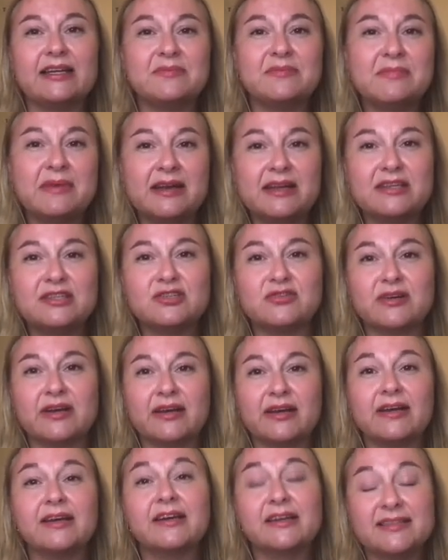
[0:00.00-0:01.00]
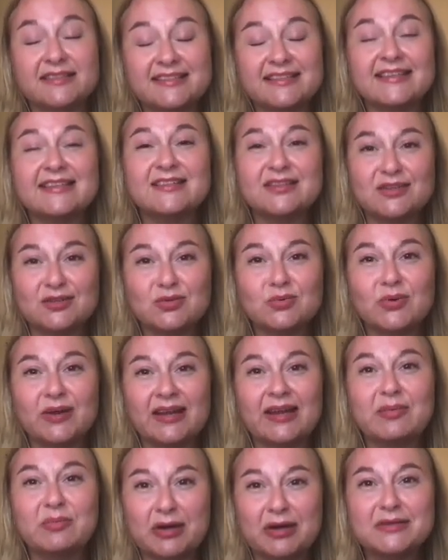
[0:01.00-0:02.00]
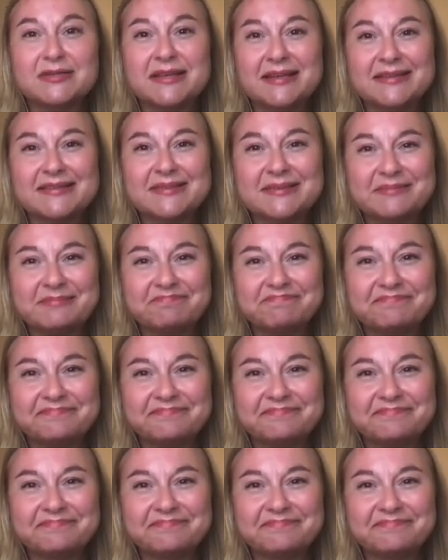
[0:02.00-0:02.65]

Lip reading: administering a consistent screening process.